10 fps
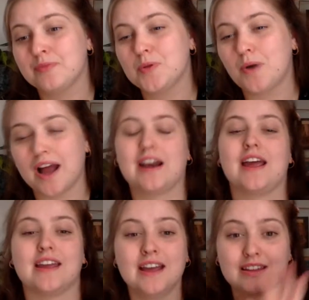Quite
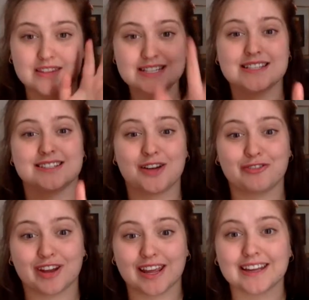like, this is
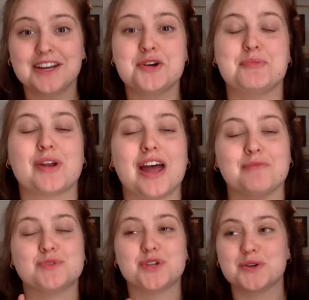lovely, but I
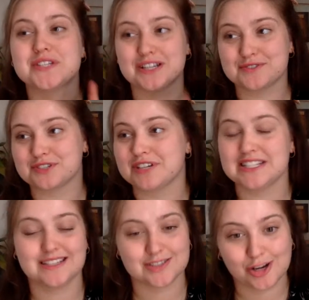am so sick of
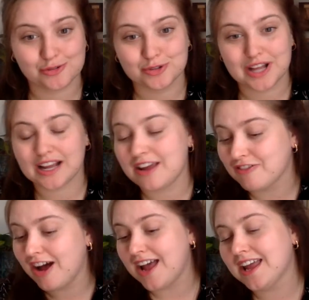screens in general. Like
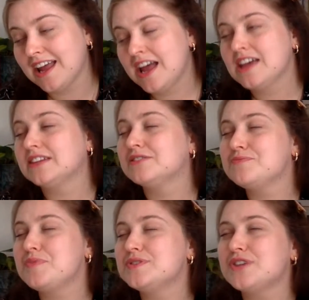there
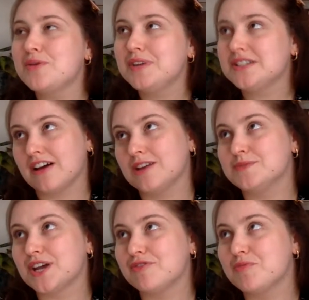have been so many
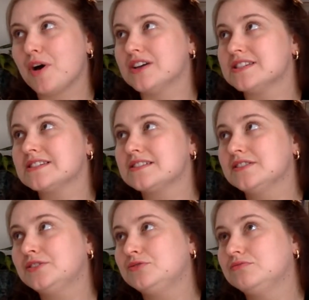times over the past
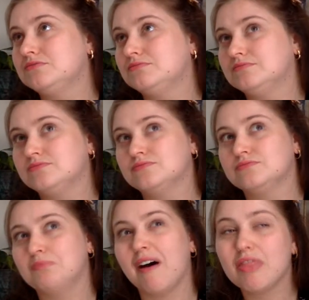
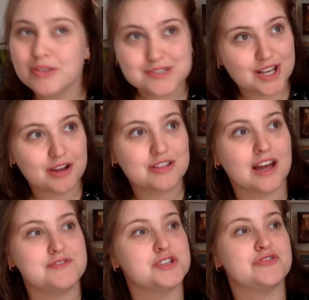month or so that
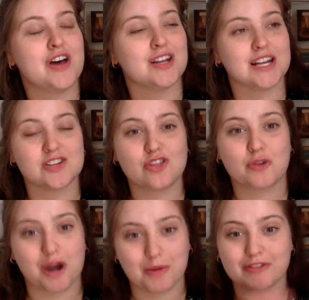I've just felt like
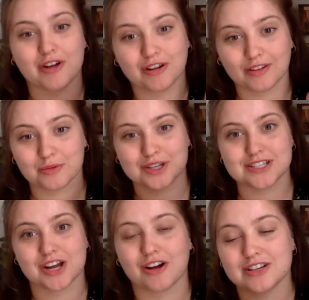throwing my phone out the
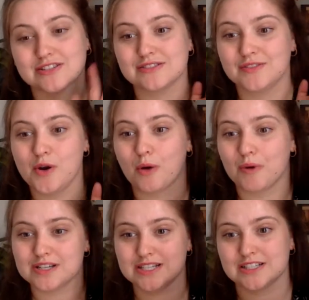window. I just not
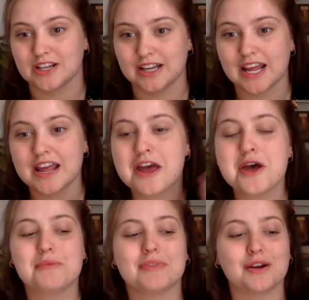wanting to look at it.
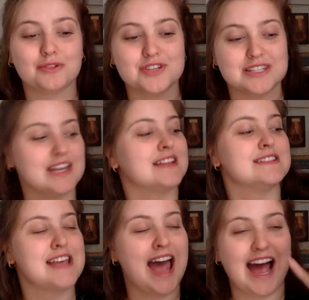But then obviously
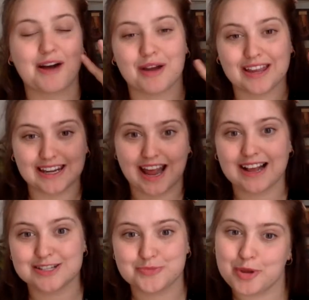it's how I
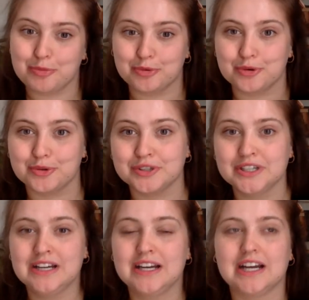connect to people
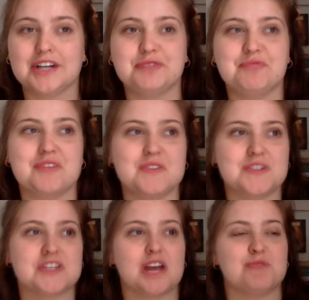in this
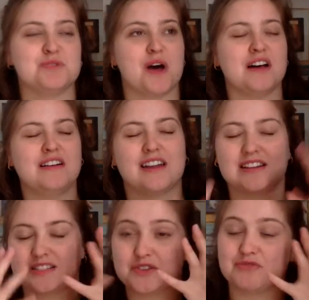time as well, and I
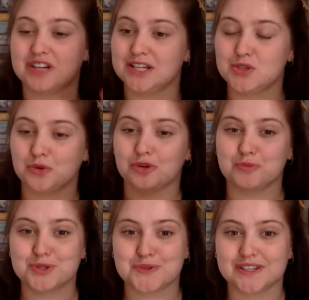just feel really torn
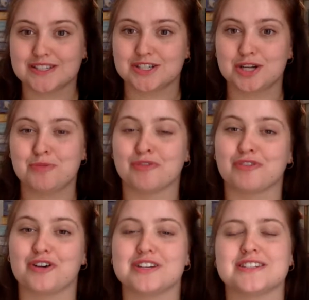between the two. But
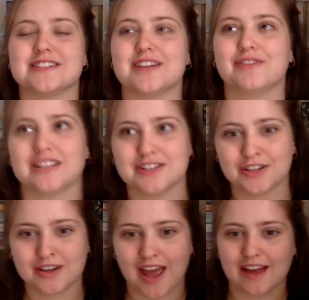Forest is lovely because you
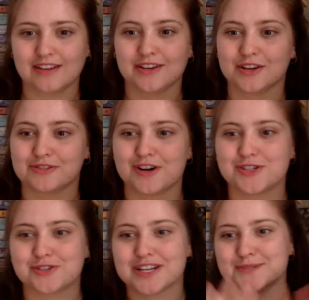can grow
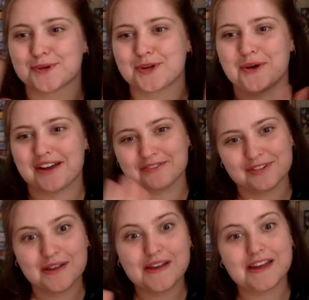trees while you have
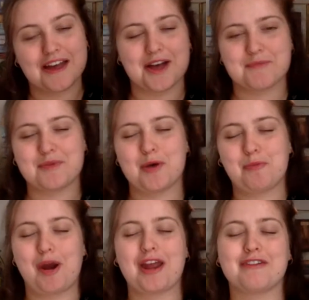a
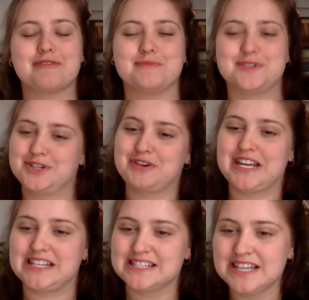break from the
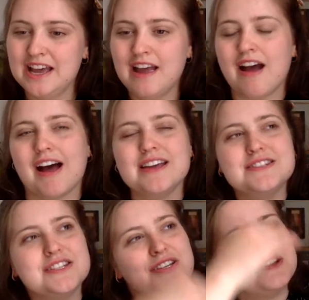screens. I
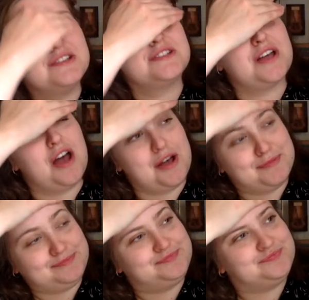used to use
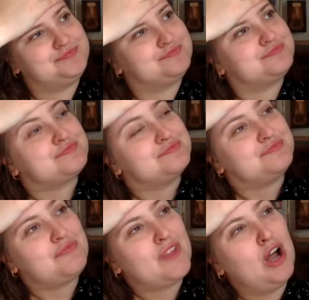oh
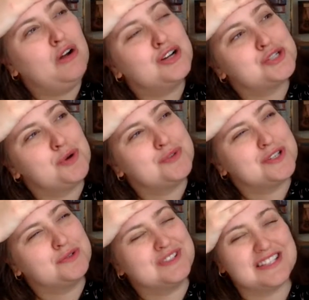gosh, what was it
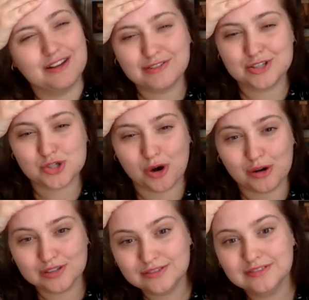called?
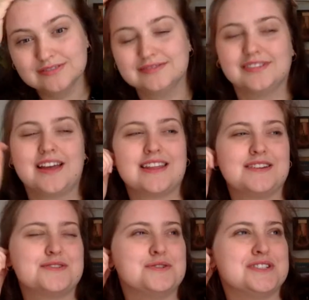Self-control. I think it
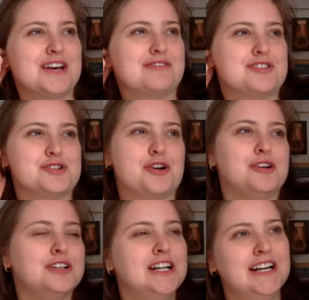was called
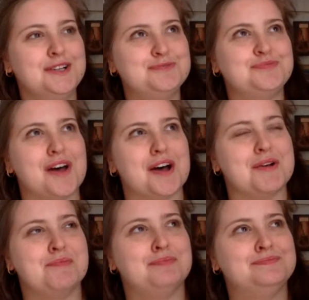Self-control.
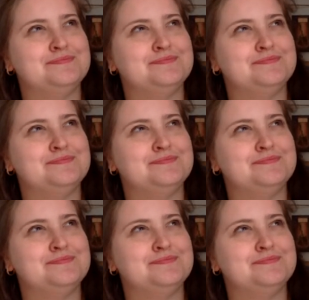When